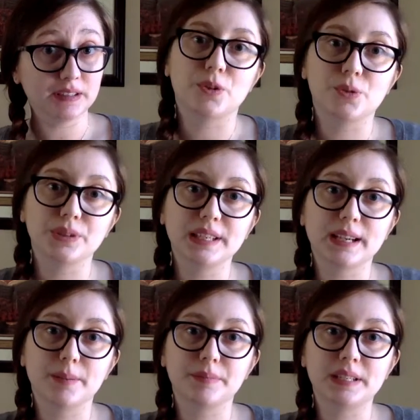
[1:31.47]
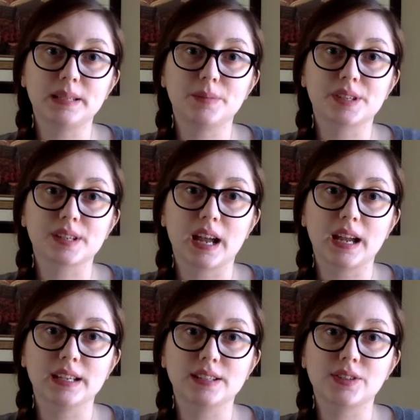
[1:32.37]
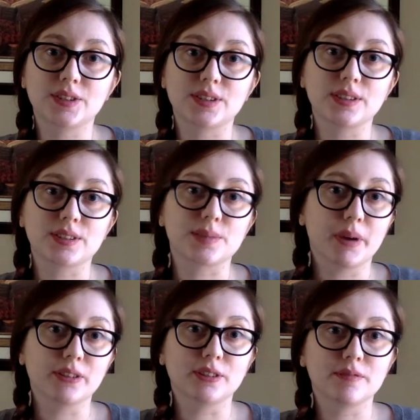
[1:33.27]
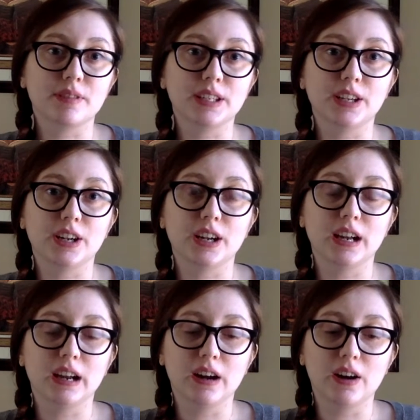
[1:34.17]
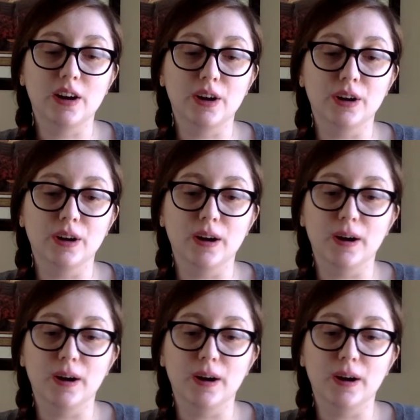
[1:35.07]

Her only company besides this mother figure are